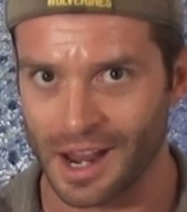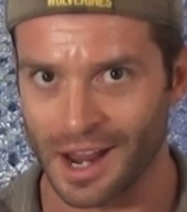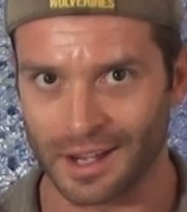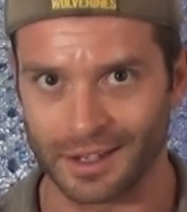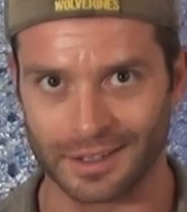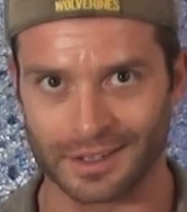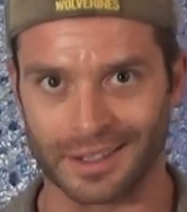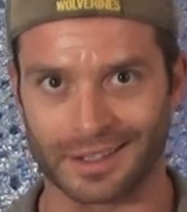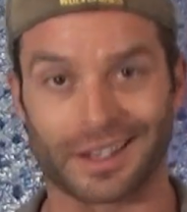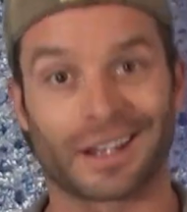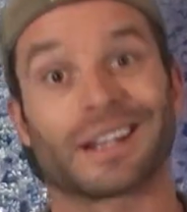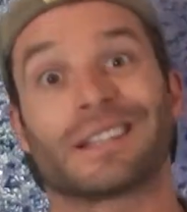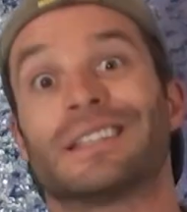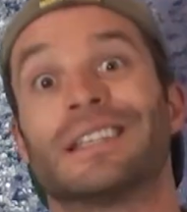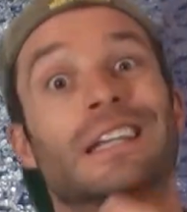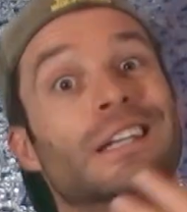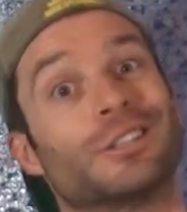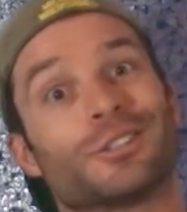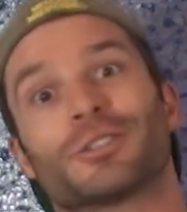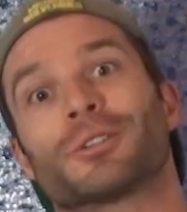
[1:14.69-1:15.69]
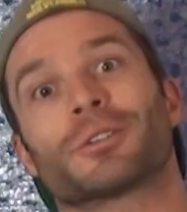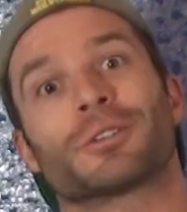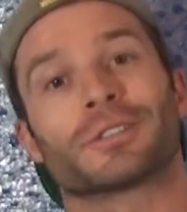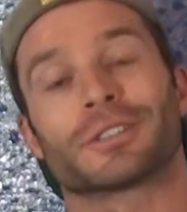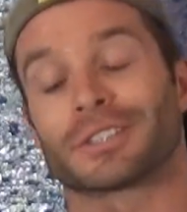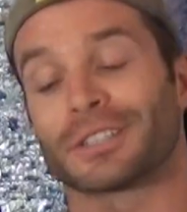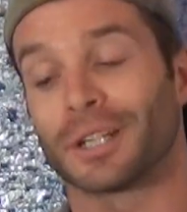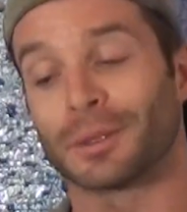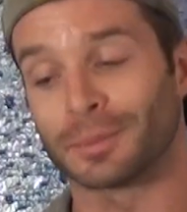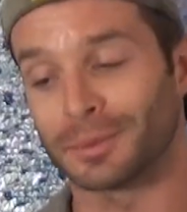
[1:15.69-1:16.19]
and you get like a t-shirt
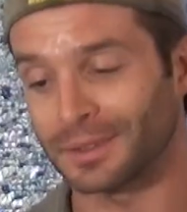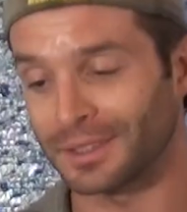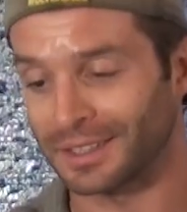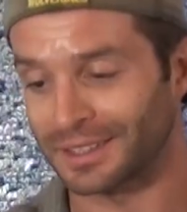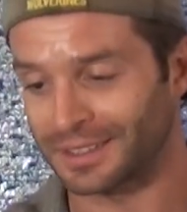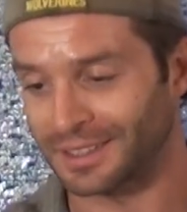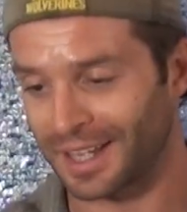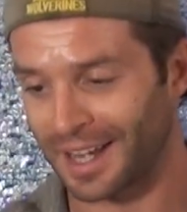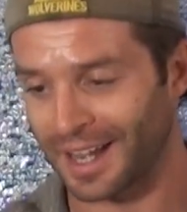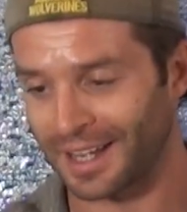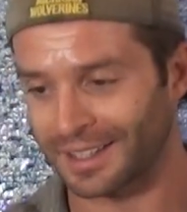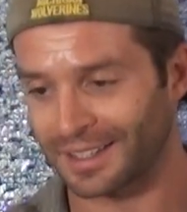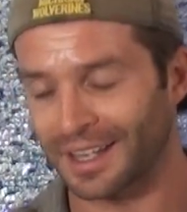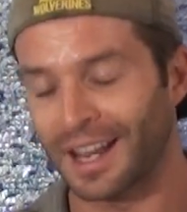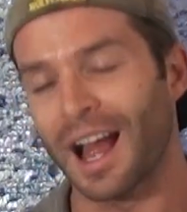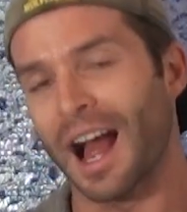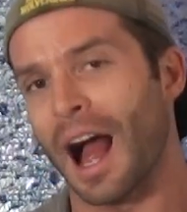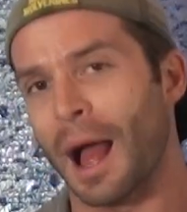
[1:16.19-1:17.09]
or something like that.